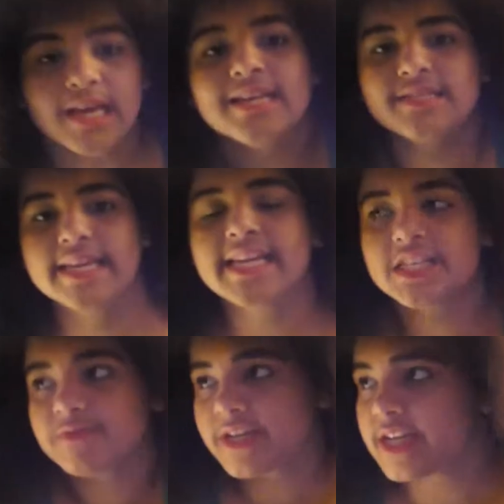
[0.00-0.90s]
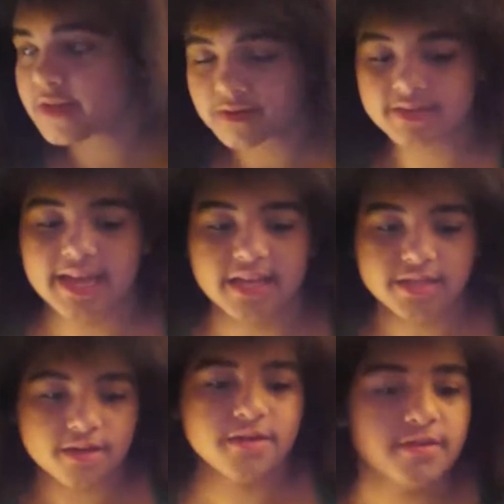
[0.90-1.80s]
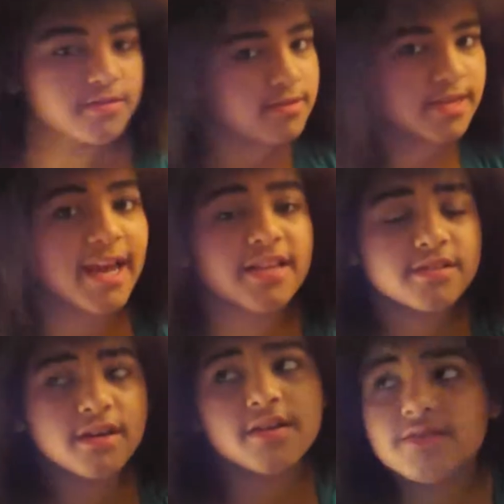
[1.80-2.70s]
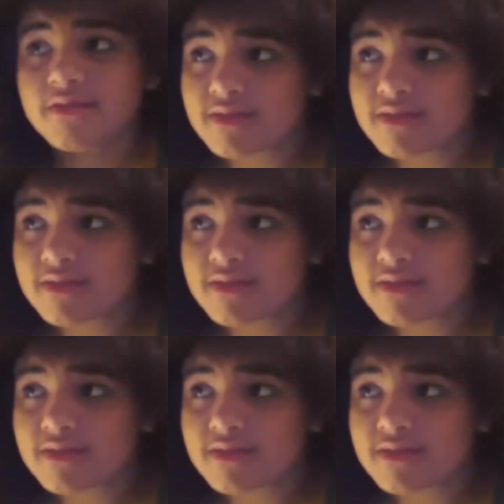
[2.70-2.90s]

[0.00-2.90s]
Sainsbury's or Tesco's or